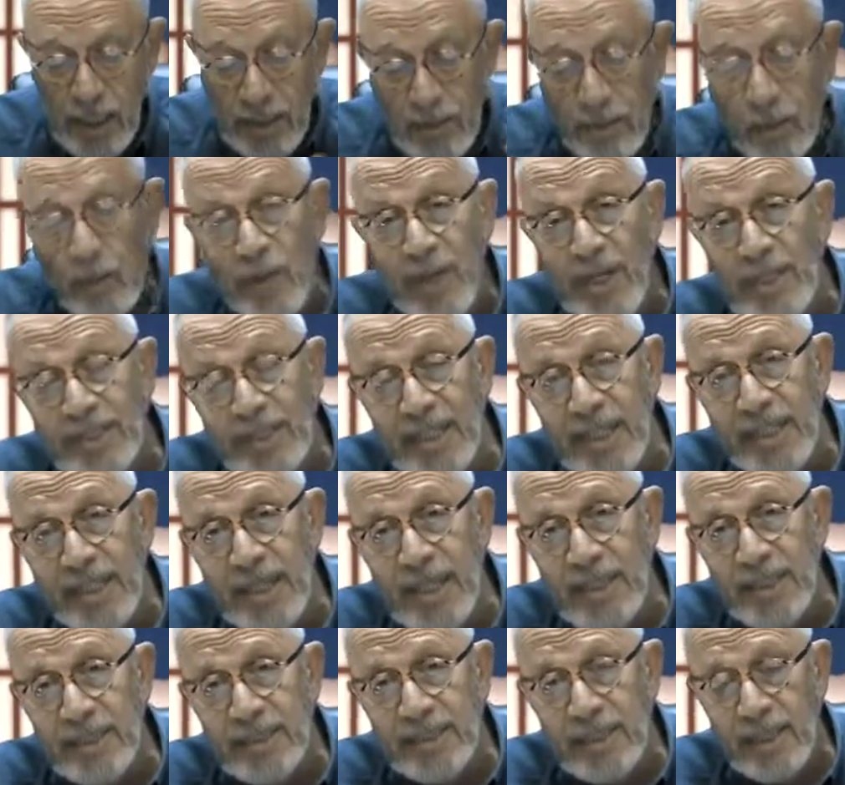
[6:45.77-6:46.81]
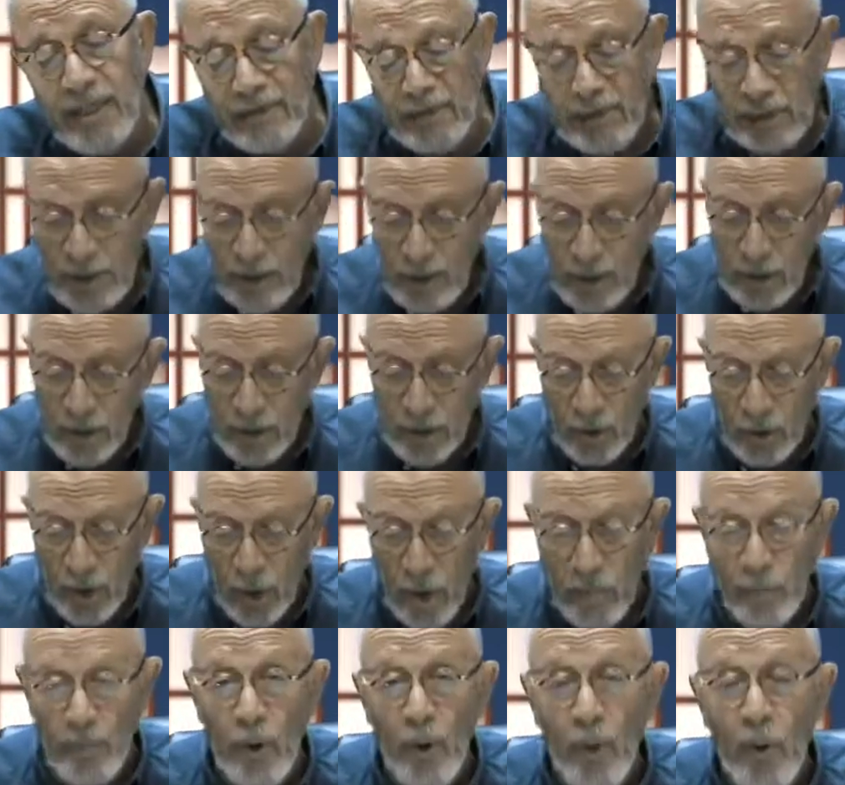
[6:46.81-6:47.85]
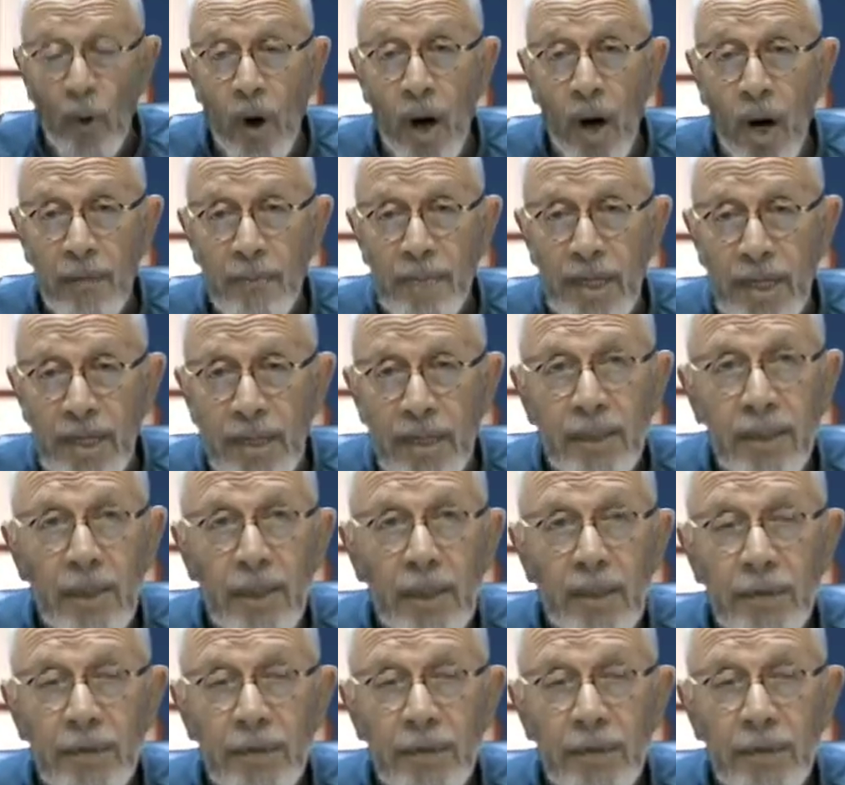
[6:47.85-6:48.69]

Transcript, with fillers: The reason again is given global warming.